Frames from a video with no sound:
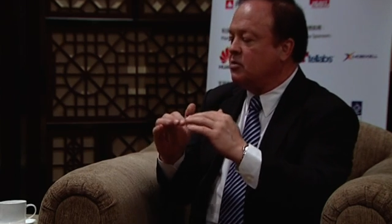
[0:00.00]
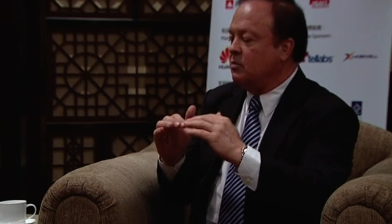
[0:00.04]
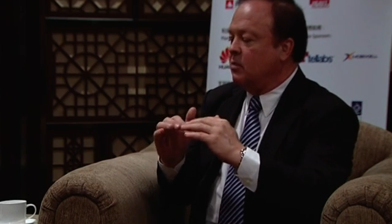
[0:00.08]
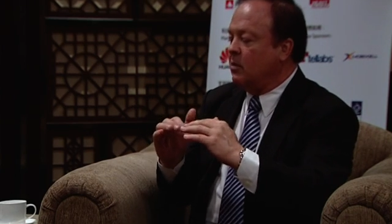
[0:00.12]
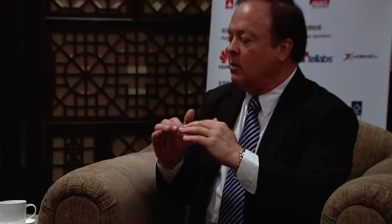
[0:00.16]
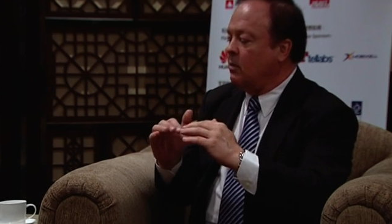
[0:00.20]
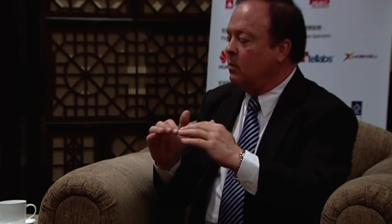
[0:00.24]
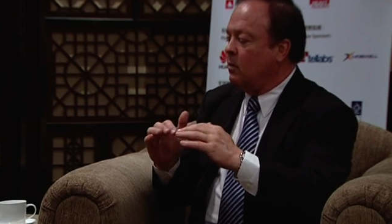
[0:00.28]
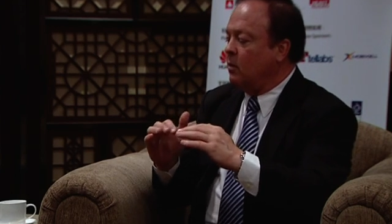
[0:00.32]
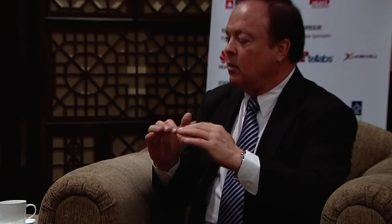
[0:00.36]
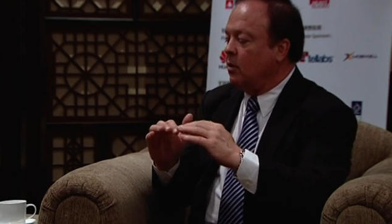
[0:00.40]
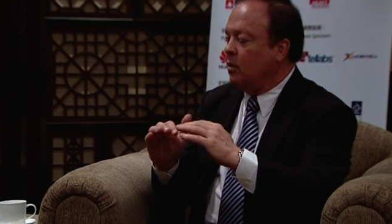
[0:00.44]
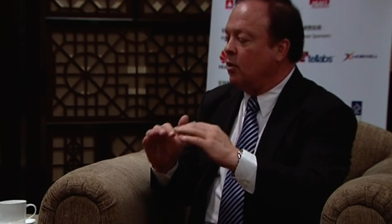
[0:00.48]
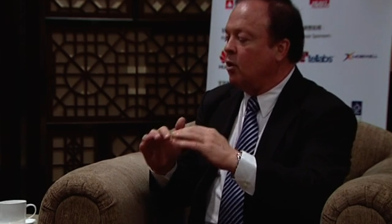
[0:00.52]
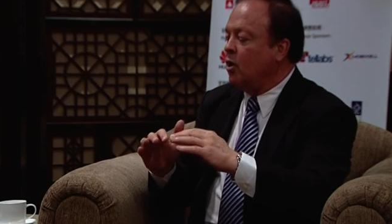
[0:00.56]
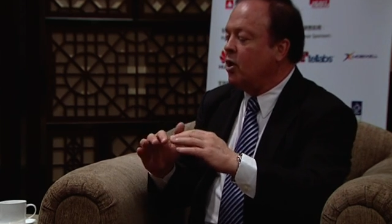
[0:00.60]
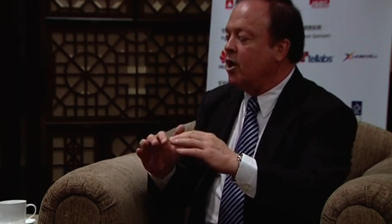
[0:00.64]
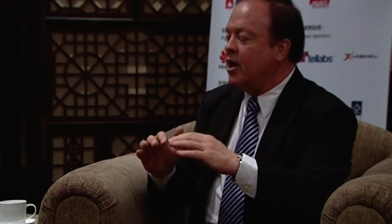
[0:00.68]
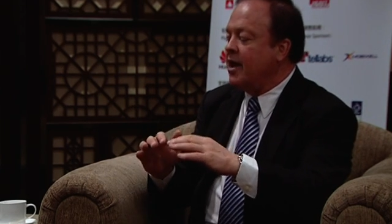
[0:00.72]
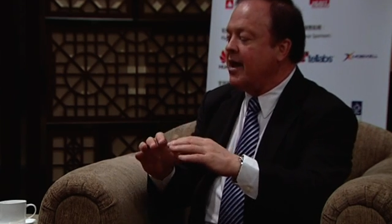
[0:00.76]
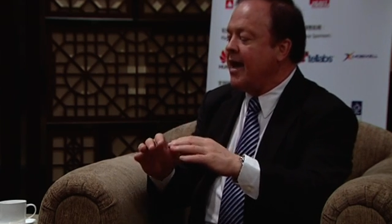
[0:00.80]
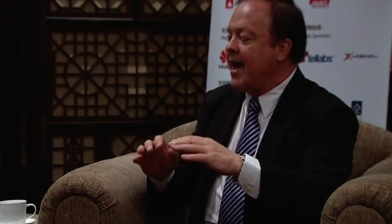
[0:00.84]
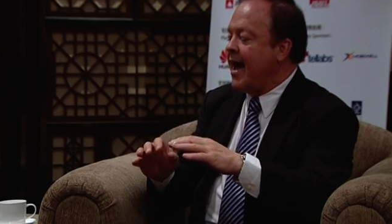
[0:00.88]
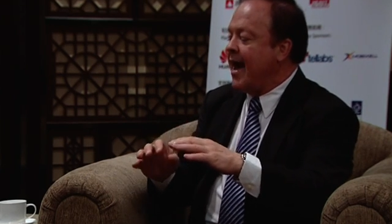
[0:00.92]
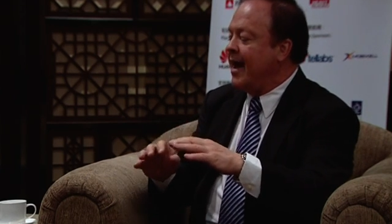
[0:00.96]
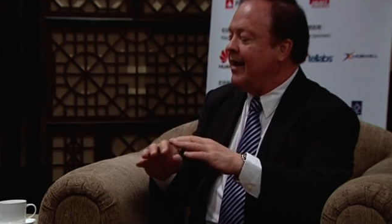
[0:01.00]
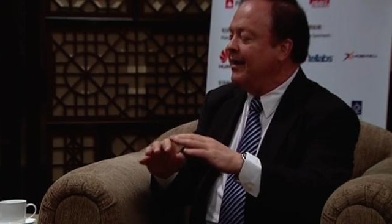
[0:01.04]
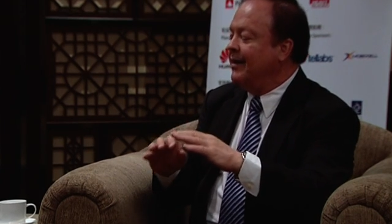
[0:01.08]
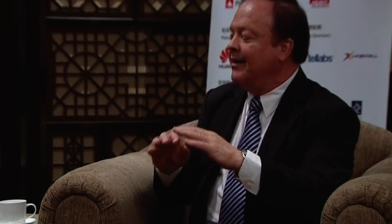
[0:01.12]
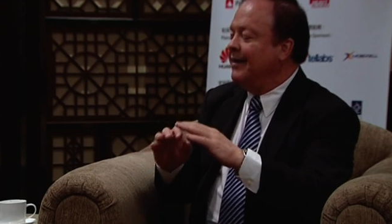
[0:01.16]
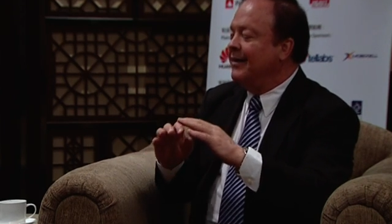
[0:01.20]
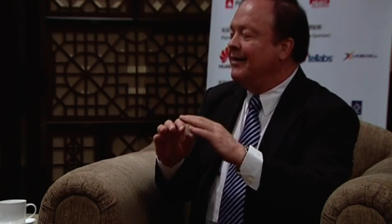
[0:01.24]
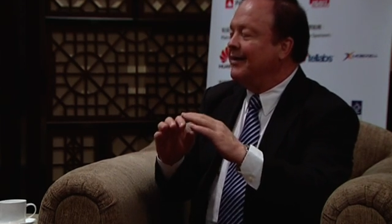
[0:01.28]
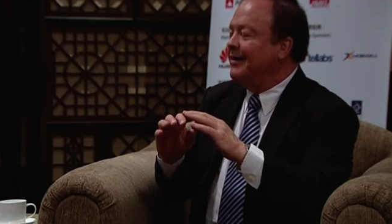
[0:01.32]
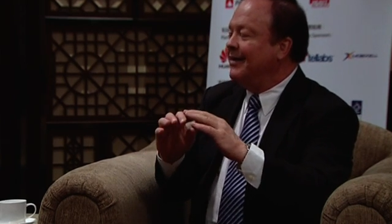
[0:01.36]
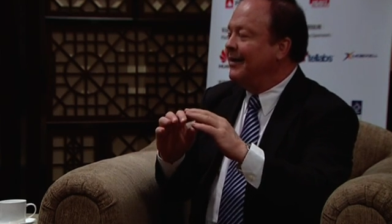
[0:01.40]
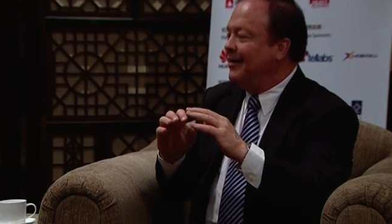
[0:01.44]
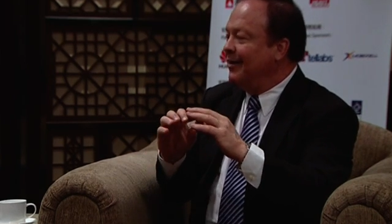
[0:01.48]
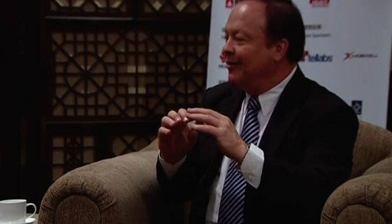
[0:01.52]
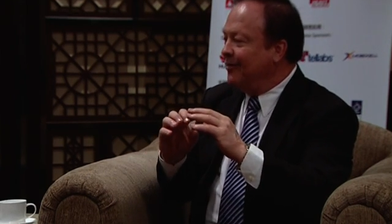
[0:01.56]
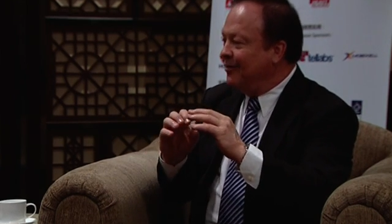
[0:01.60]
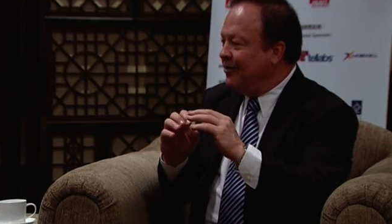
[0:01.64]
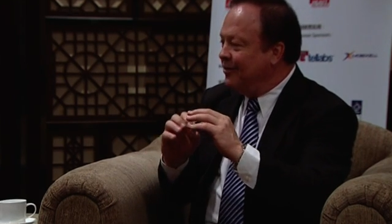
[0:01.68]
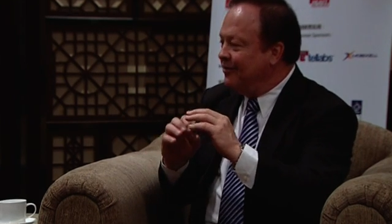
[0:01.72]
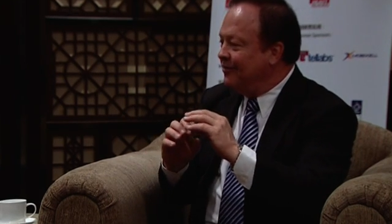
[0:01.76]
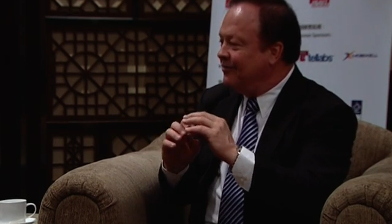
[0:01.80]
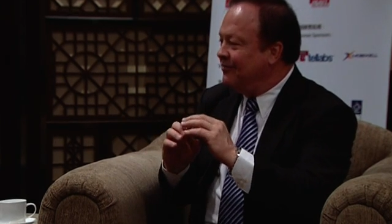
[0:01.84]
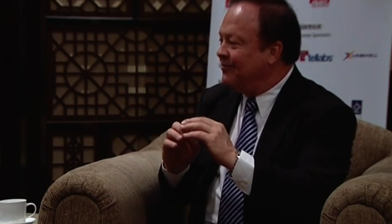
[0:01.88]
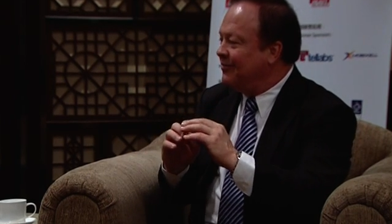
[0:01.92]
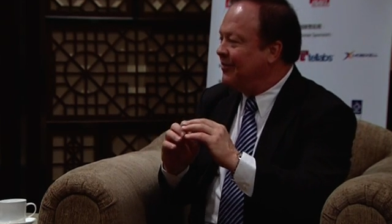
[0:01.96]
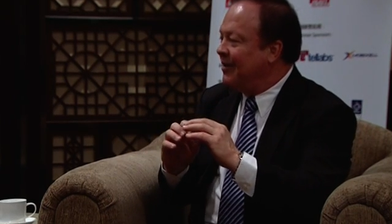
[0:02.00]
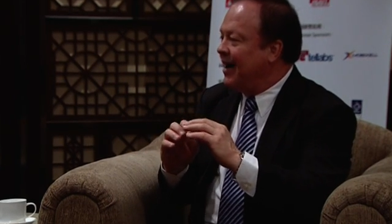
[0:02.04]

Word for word: We're, we're looking at, you know, you've